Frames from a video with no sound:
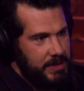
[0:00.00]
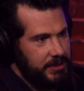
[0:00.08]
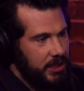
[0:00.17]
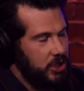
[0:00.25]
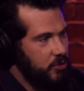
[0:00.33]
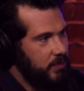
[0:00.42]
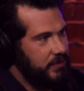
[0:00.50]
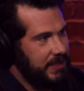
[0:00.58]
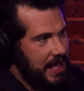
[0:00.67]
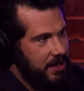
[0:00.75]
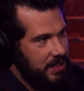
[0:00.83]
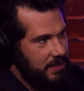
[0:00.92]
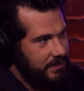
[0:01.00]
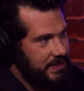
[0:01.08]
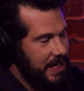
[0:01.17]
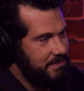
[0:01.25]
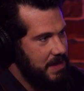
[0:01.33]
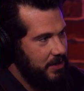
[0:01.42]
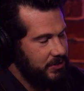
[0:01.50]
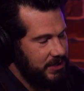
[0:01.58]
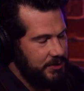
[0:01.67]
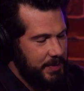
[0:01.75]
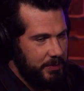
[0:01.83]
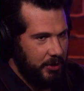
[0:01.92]
about the Cube of Saturn and if Dead Mouse
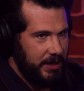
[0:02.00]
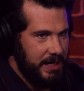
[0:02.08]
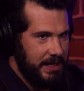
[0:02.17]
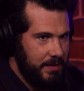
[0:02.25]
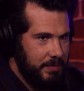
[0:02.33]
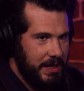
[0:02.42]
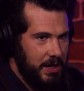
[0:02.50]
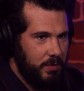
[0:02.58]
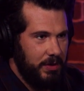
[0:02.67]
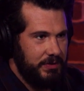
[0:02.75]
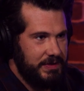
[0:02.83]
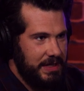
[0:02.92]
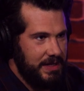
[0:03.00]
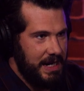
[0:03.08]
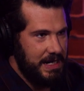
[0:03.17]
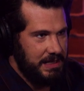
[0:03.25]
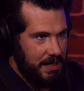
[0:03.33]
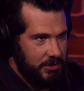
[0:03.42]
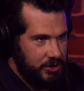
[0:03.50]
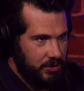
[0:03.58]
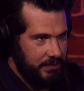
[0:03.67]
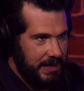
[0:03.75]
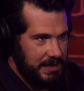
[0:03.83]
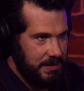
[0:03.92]
and these people are in it, but I will say that anytime you
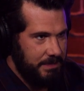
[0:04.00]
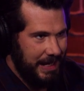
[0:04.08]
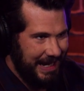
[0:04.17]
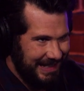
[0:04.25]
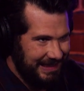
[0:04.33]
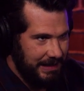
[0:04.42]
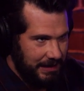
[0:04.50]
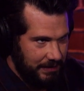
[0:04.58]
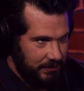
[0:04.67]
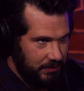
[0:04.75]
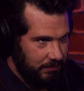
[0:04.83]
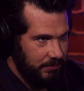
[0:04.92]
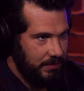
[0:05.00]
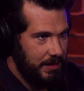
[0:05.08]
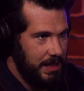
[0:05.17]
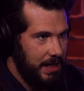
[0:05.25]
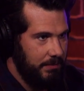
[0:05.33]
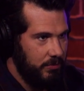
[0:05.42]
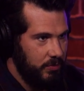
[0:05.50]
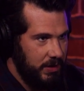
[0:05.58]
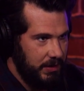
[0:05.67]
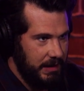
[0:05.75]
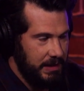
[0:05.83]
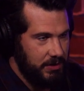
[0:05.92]
sort of get to pantheism,
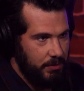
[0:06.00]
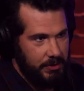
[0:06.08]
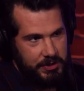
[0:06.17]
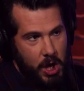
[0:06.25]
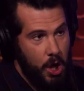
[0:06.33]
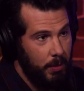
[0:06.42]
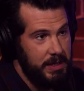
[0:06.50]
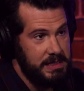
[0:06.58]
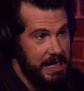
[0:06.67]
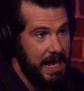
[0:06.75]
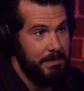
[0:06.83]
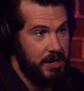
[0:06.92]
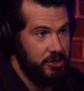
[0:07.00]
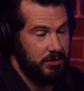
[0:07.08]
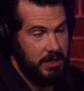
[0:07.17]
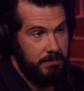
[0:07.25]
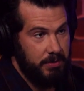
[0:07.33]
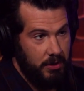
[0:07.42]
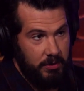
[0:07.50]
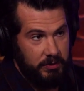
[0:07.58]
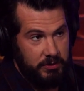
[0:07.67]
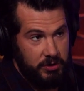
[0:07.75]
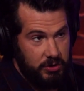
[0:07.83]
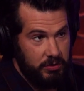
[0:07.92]
really, it's almost always diametrically
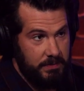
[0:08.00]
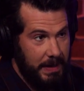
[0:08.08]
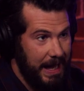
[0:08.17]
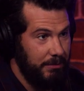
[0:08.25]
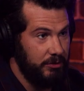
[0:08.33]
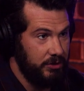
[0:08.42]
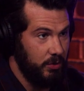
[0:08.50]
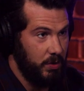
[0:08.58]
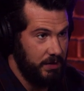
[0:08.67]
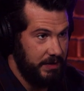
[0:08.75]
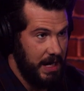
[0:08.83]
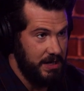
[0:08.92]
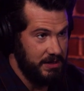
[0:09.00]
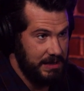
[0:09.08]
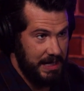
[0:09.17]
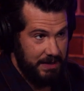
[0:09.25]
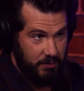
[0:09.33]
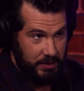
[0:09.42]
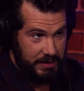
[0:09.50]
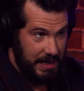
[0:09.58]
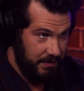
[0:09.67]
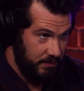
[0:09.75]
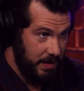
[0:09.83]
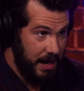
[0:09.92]
opposed to the Bible, to the Word of God. Yes. You see that even with
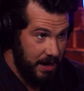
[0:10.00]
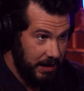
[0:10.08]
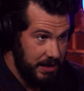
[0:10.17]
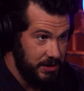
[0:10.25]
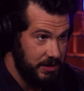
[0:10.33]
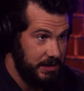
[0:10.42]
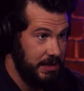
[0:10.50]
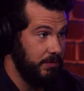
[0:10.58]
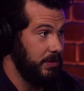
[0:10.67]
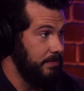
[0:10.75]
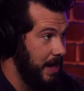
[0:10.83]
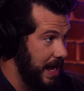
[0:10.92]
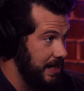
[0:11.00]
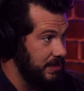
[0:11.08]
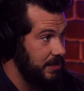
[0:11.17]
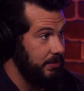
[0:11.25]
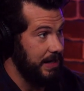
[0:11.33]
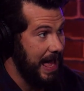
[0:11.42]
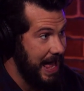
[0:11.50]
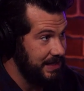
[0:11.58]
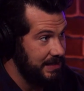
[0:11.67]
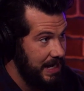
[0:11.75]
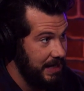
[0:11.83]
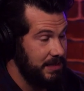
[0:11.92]
Native Americans. You see it with Mayans. You see it with
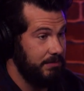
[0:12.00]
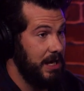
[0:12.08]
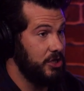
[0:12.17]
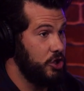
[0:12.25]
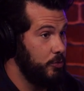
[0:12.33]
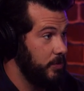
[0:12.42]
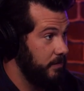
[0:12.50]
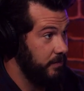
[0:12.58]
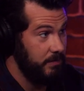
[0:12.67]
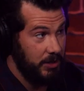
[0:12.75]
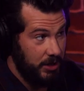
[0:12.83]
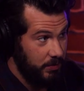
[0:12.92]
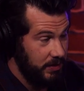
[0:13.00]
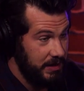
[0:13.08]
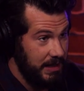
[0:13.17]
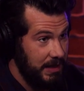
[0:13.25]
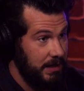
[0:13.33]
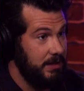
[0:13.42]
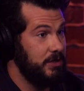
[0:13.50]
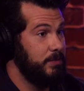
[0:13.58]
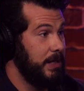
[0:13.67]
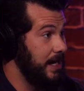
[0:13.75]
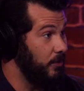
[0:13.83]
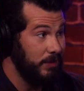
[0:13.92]
Aztecs. I'm not super familiar with the Incans,
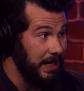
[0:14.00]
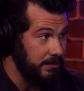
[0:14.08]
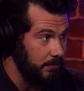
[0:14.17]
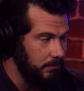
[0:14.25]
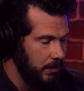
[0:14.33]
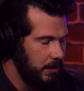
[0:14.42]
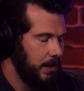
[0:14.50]
but I don't like them.